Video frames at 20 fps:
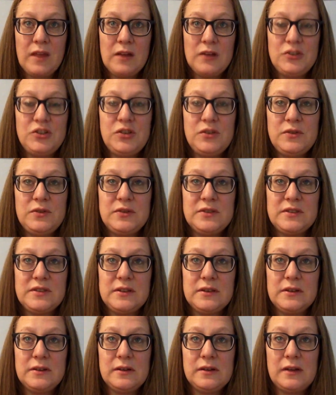choose
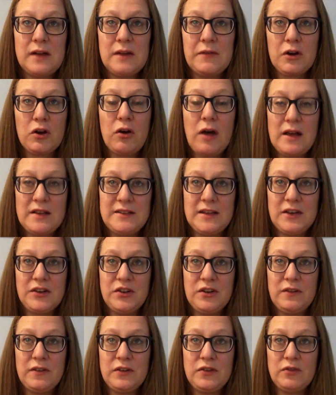kind of a
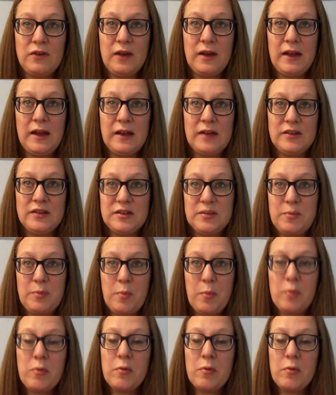cross-section of the trunk and just